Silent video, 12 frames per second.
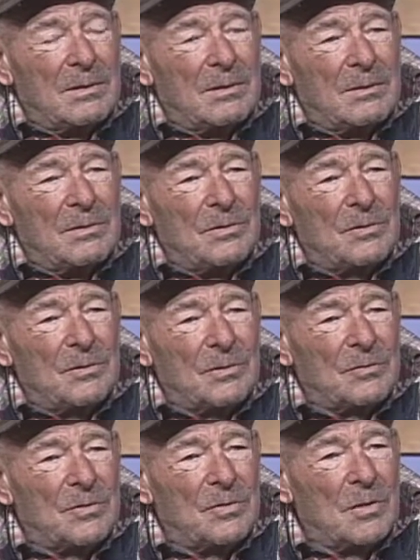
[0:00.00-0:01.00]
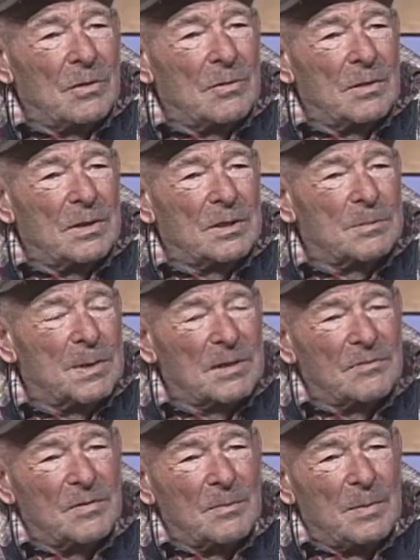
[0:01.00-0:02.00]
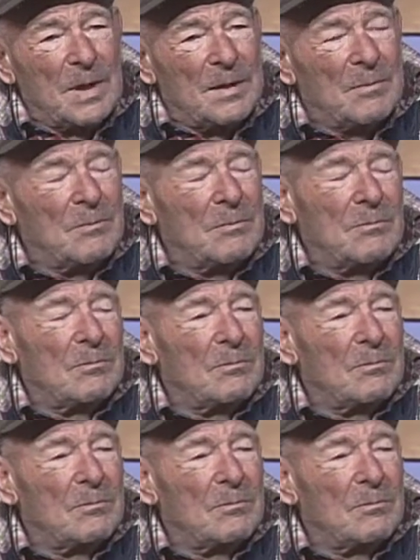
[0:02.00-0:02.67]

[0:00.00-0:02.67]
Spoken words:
either they're so doggone expensive you buy them